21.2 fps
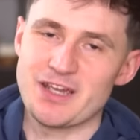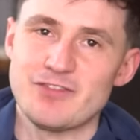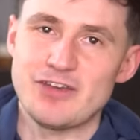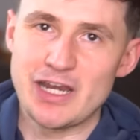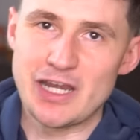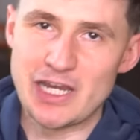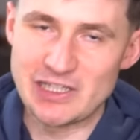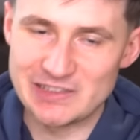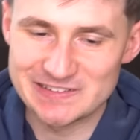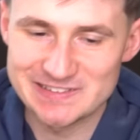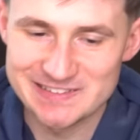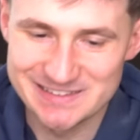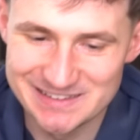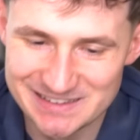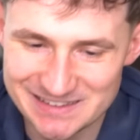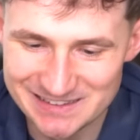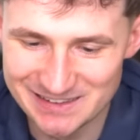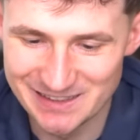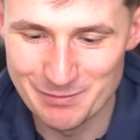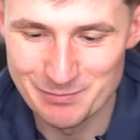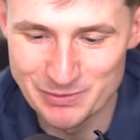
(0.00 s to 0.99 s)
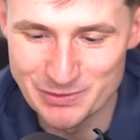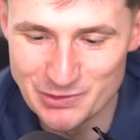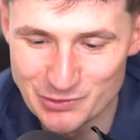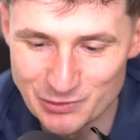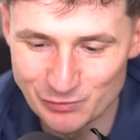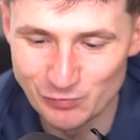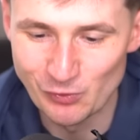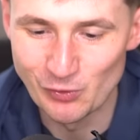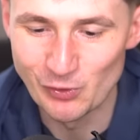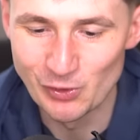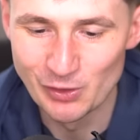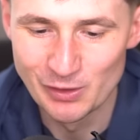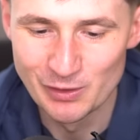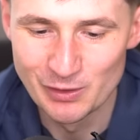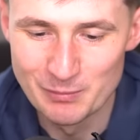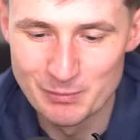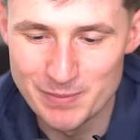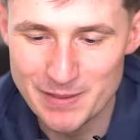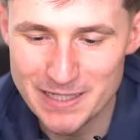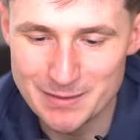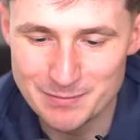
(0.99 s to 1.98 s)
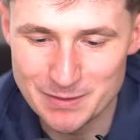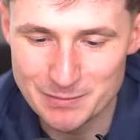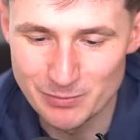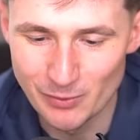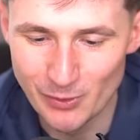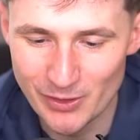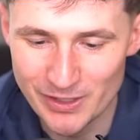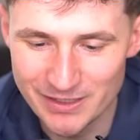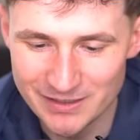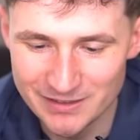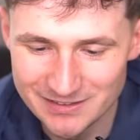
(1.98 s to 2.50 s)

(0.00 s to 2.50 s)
have done it. a beautiful baby boy.